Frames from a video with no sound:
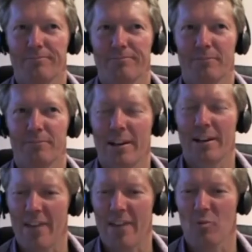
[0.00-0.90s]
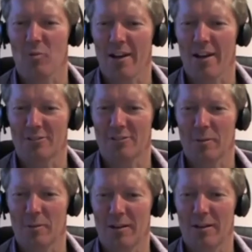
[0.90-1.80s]
kind of none the wiser
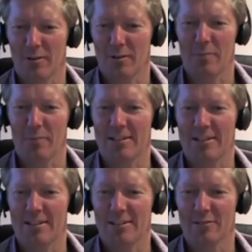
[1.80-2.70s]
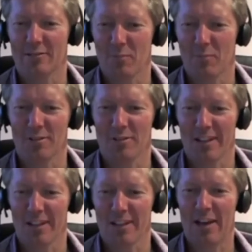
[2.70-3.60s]
about what meditation was
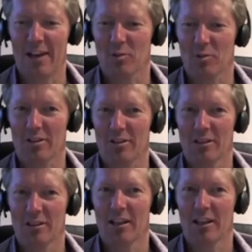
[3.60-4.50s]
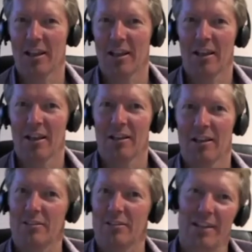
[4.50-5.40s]
and how it worked. Because
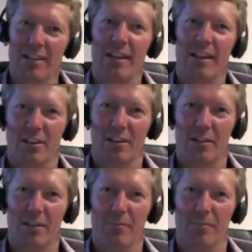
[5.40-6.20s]
again, at that time,